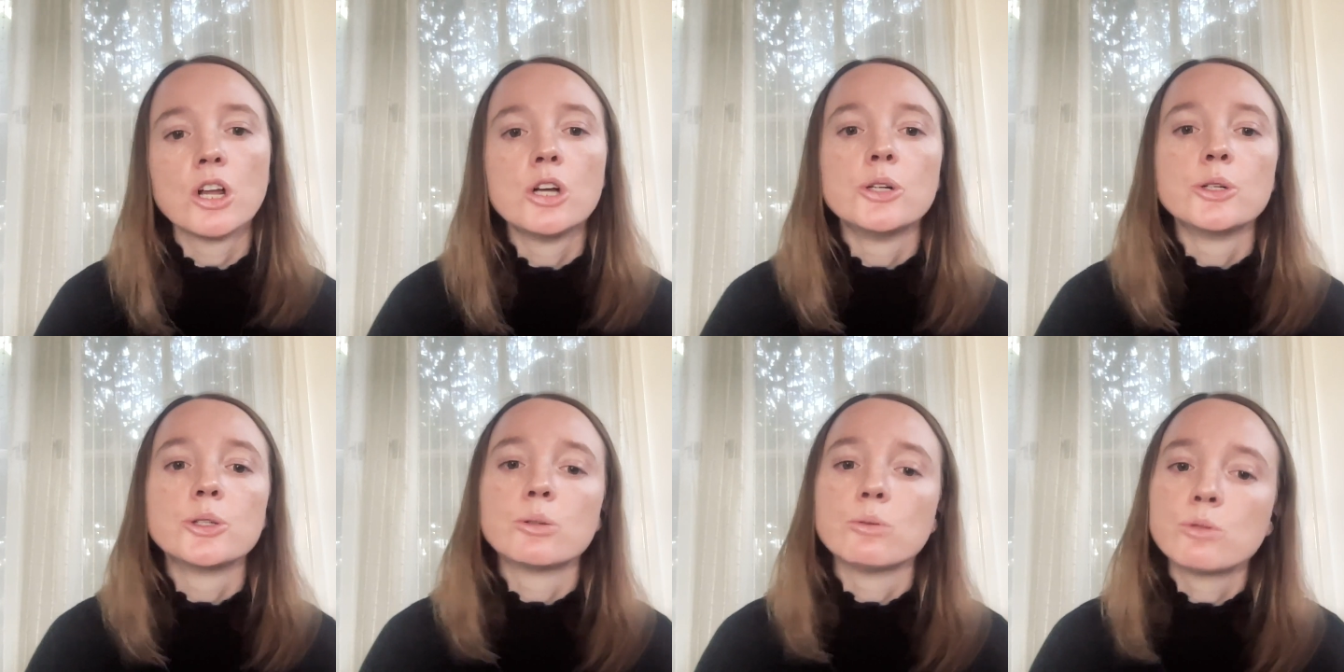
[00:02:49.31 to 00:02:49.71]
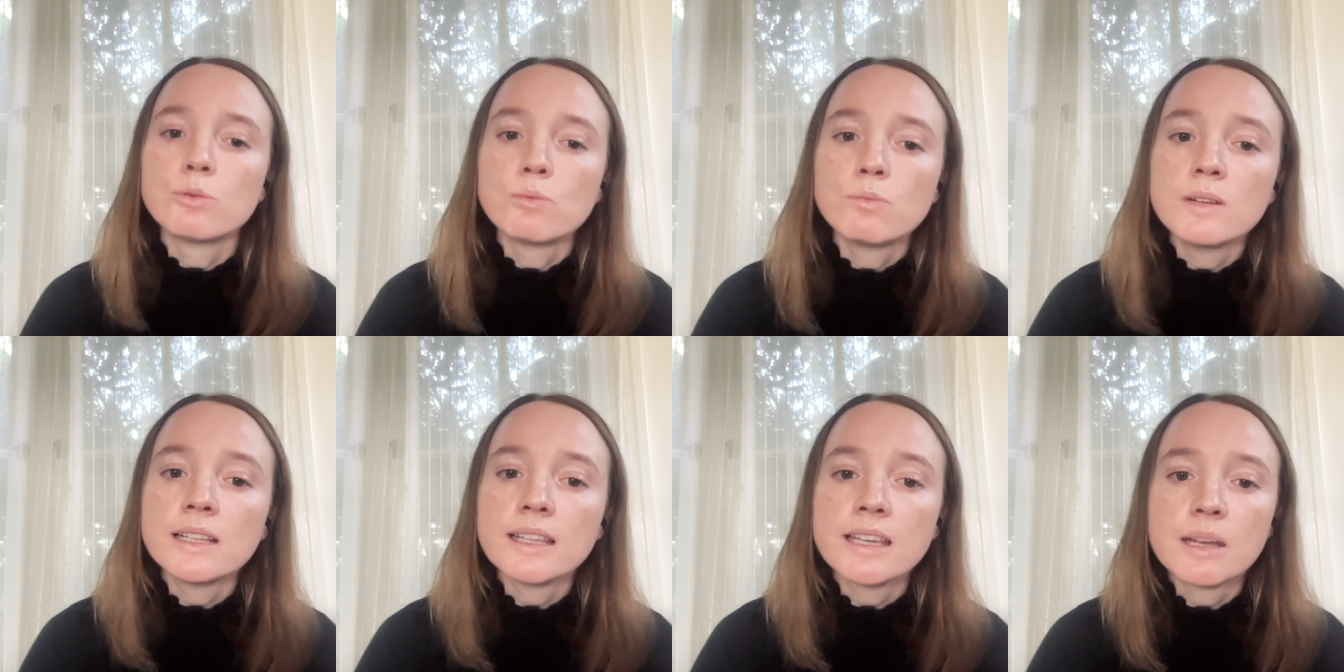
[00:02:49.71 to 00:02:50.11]
So it's
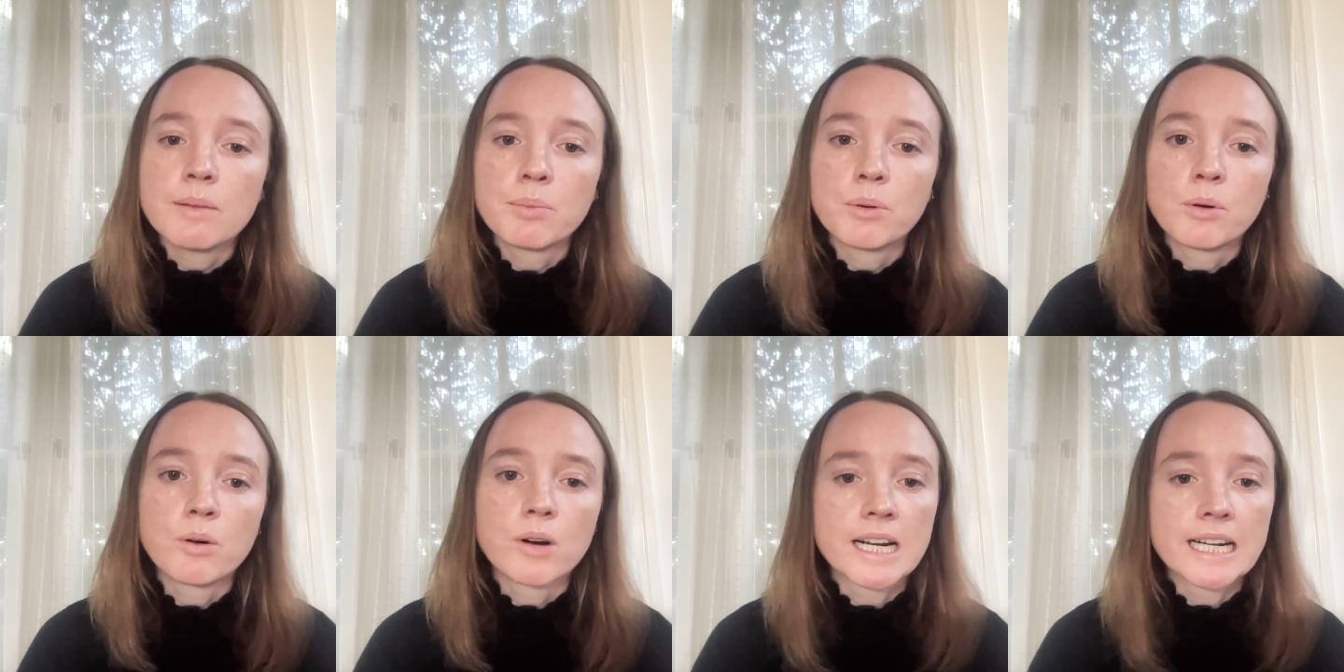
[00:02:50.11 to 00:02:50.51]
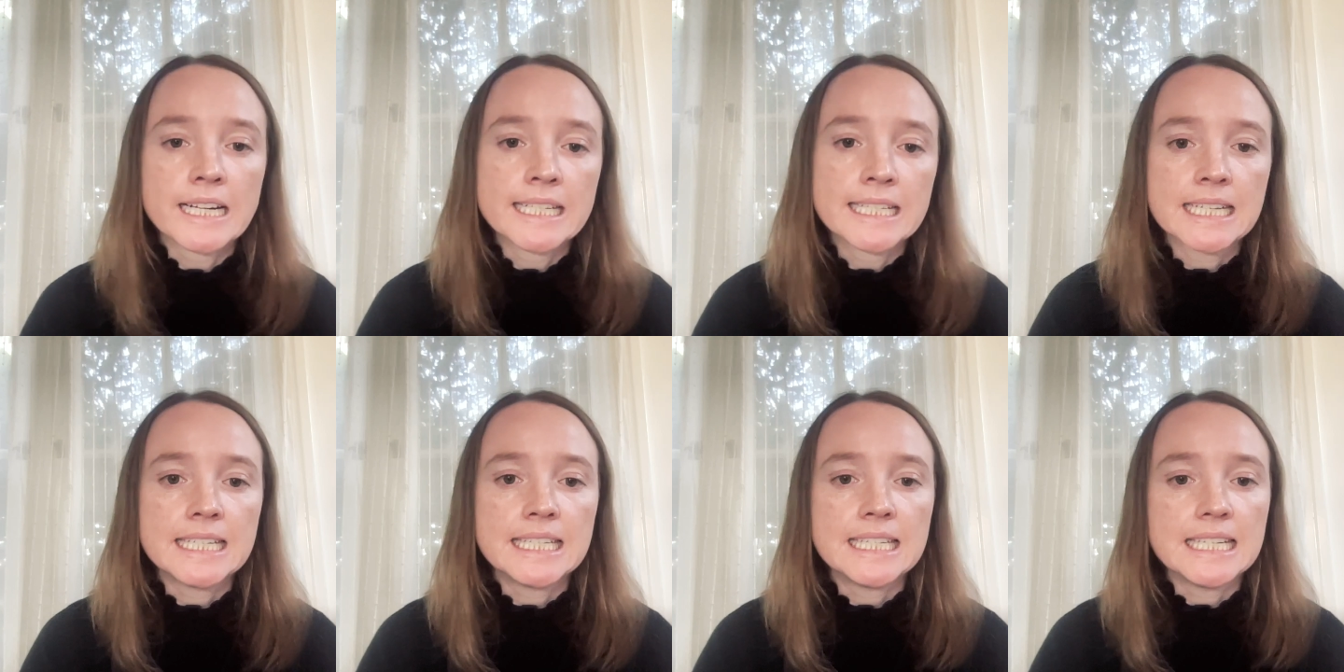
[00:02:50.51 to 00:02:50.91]
really important
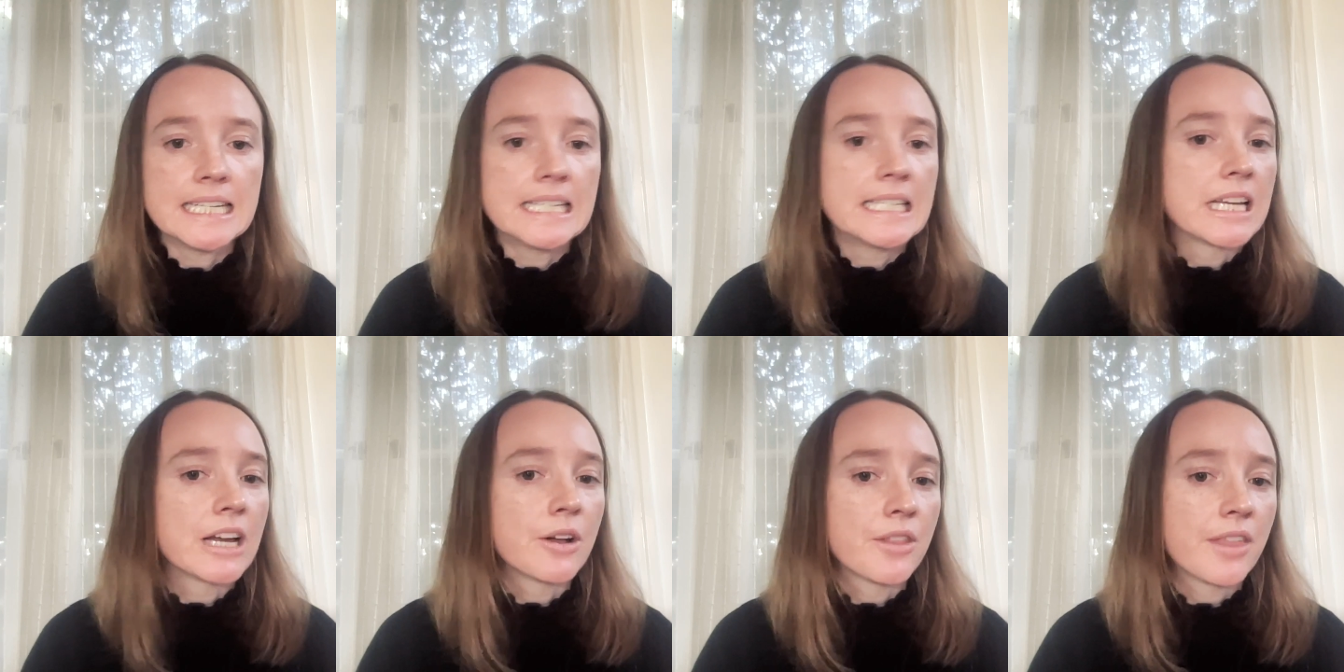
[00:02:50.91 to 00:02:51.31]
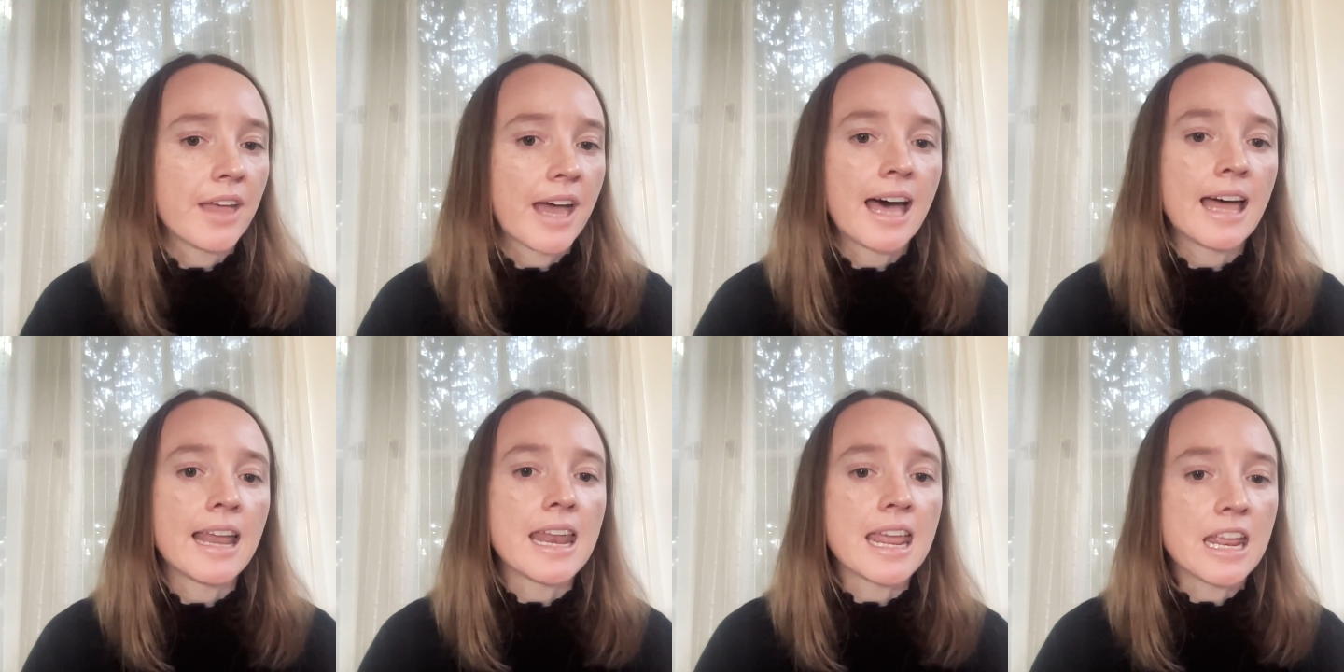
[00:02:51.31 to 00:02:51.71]
to detail
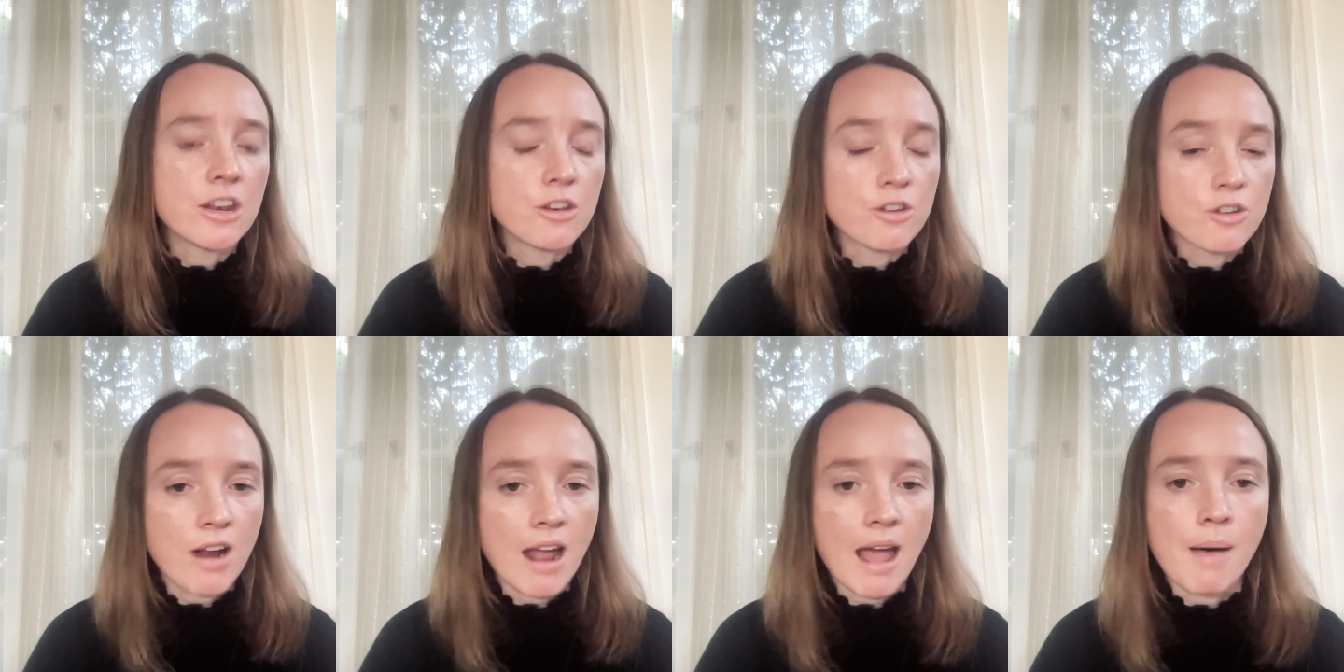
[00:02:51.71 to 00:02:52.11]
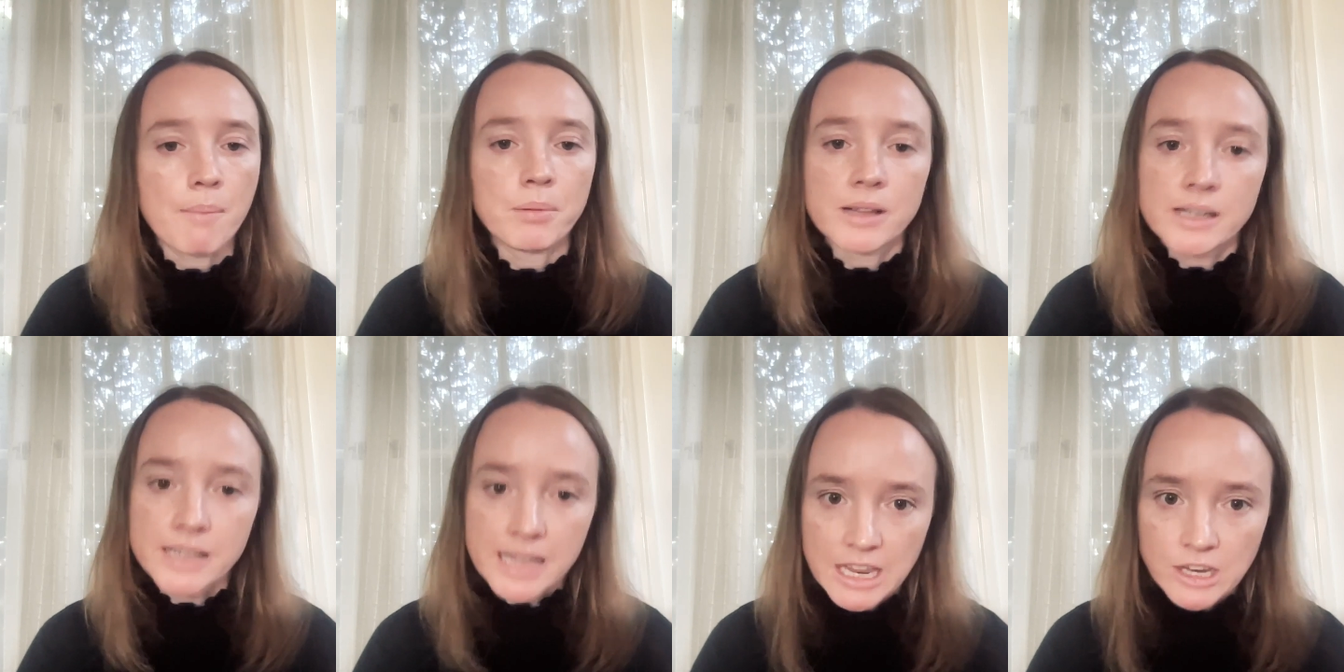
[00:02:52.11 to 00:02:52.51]
that in your
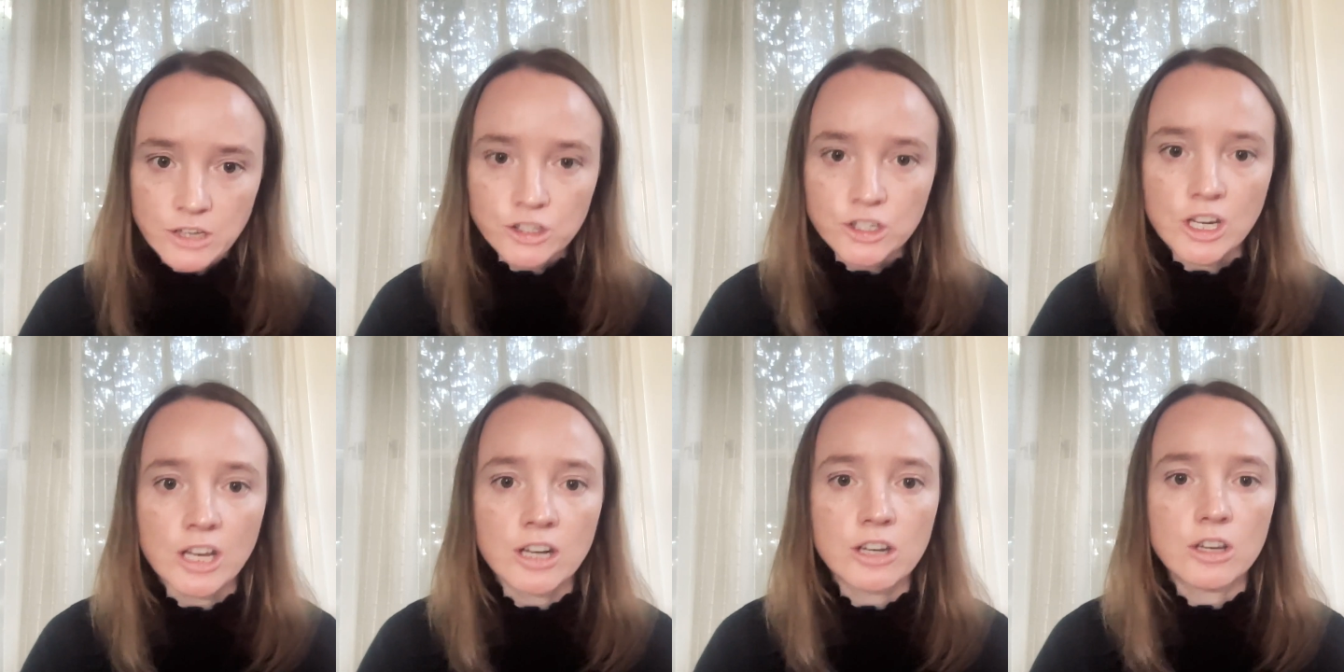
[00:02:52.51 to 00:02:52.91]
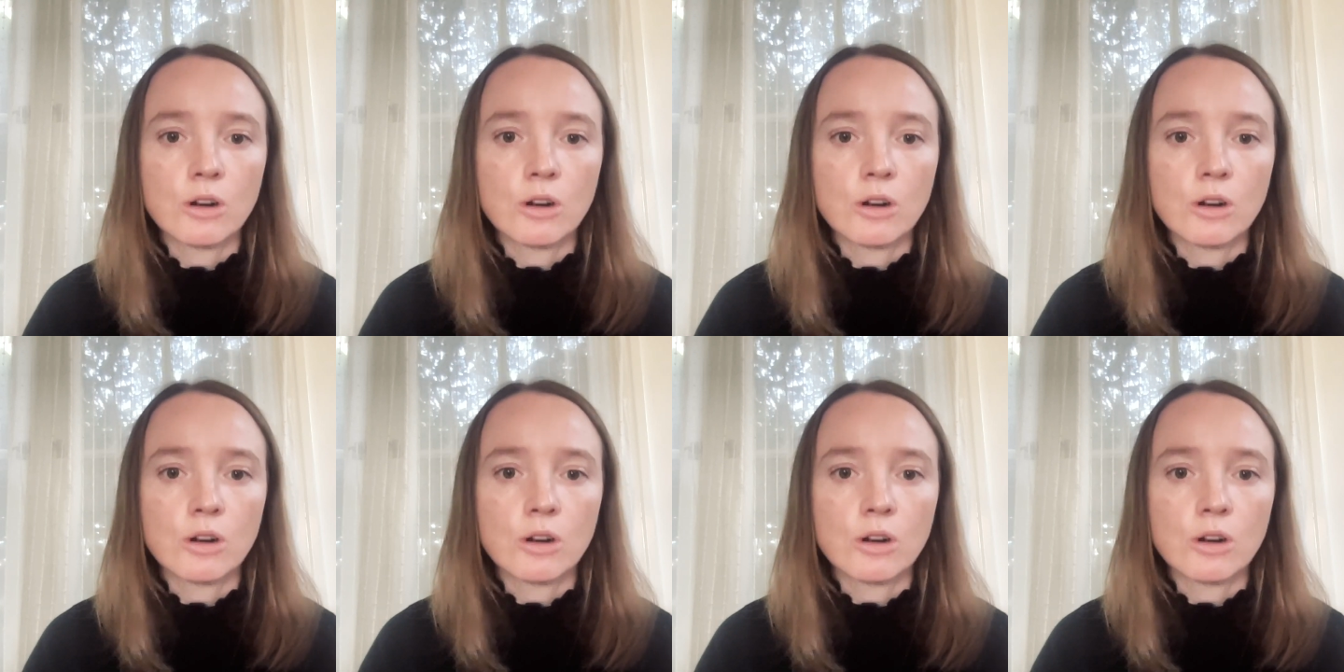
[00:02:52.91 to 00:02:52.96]
application.